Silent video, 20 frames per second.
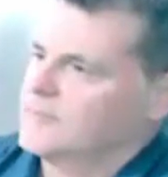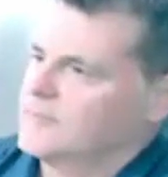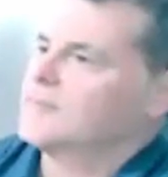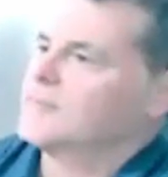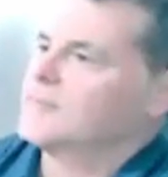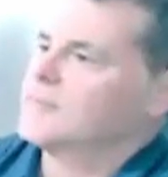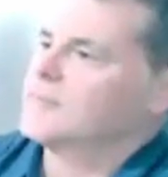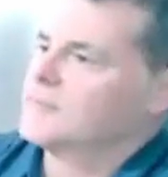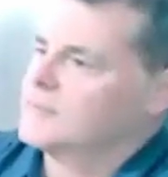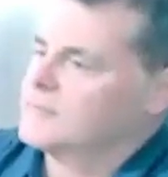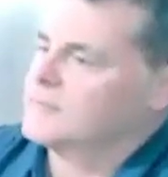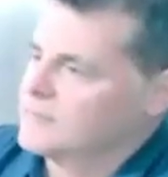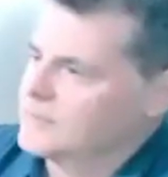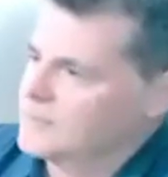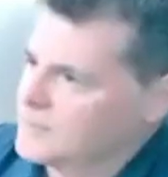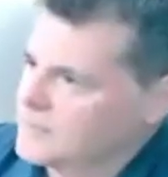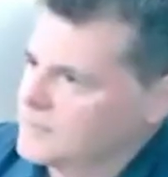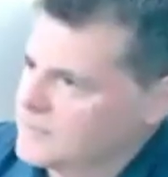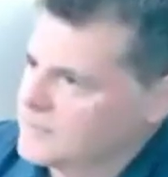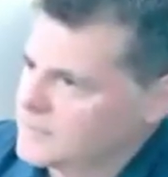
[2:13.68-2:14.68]

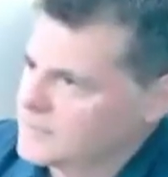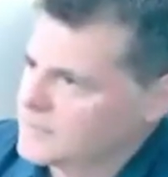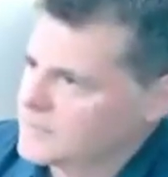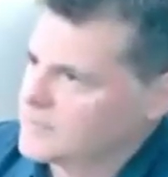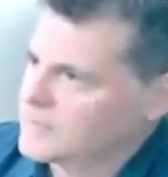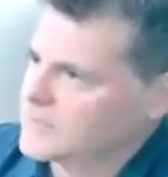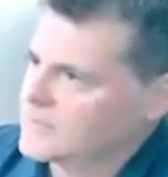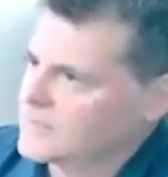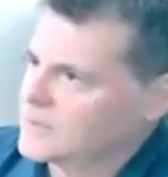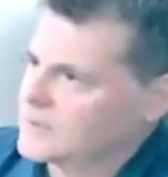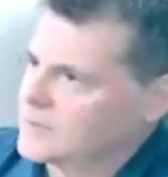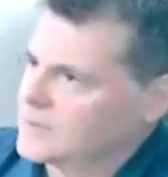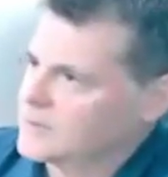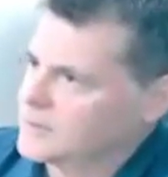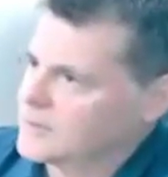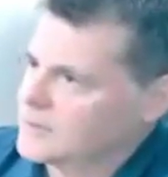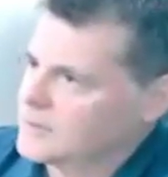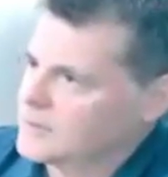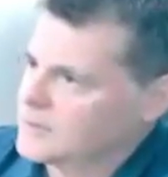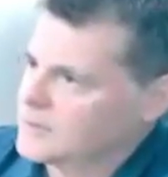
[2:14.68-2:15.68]

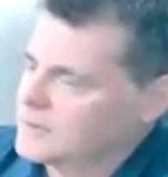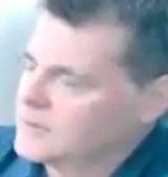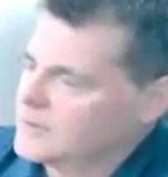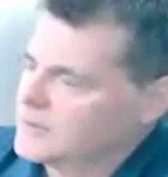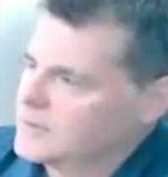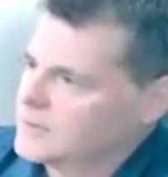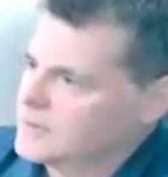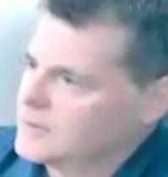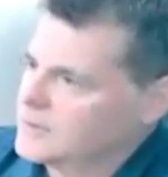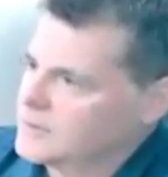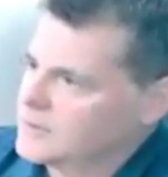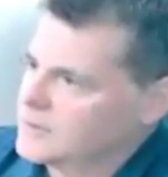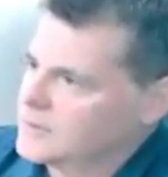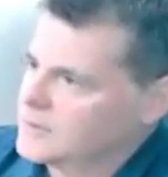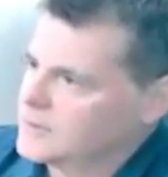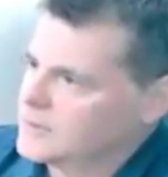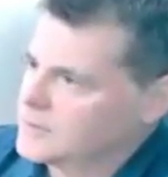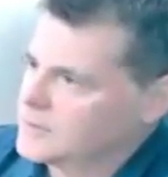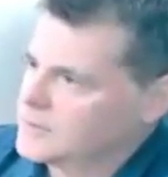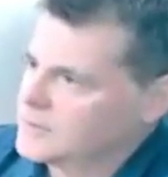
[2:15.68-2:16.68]

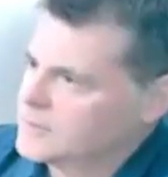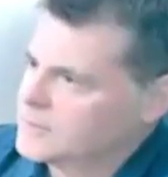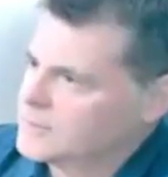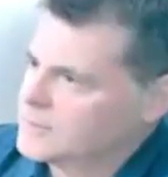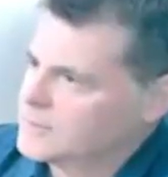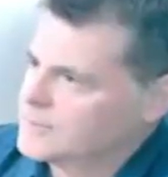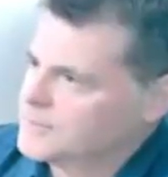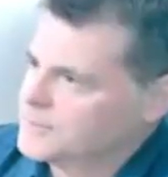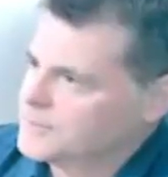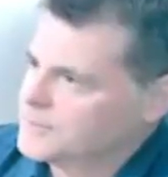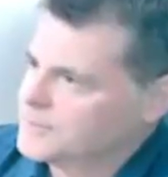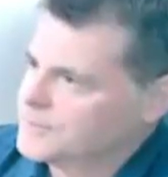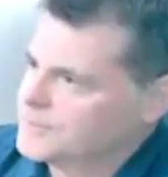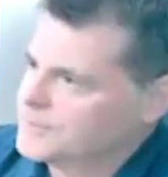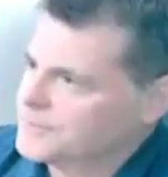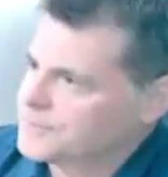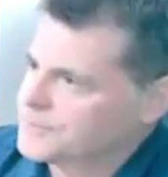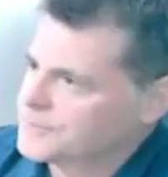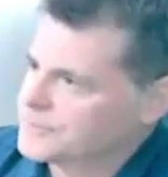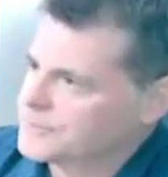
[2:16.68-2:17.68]

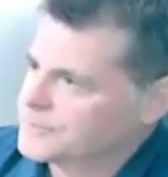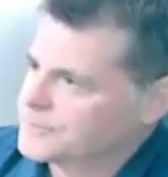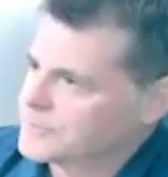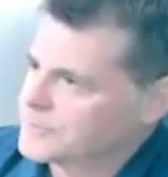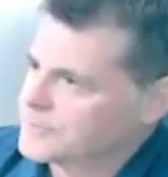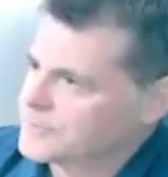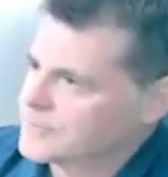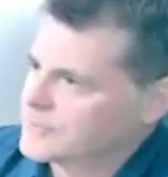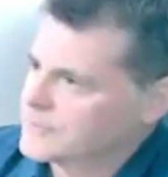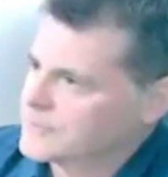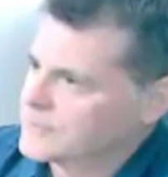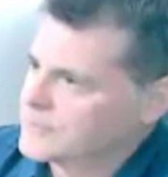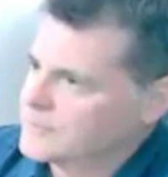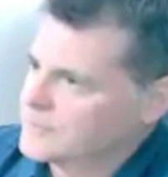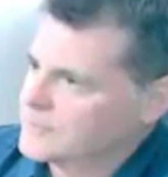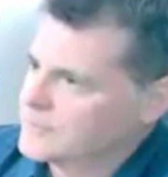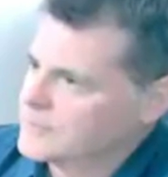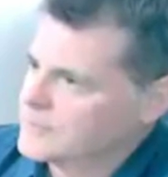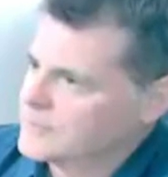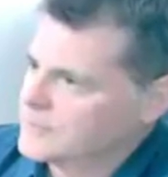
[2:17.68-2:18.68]

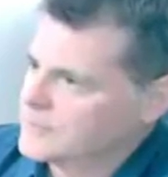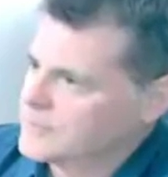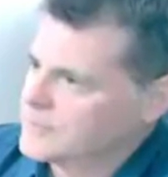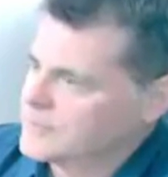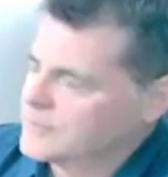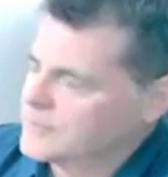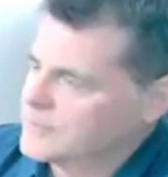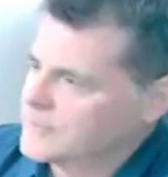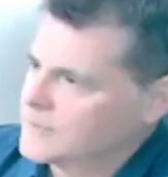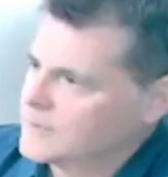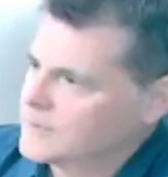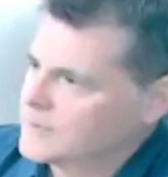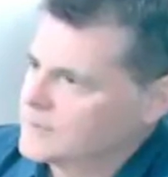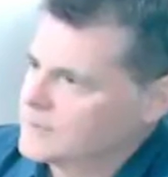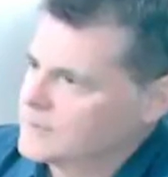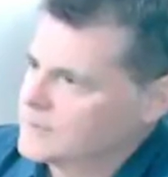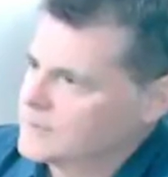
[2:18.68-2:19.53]
This person isn't speaking.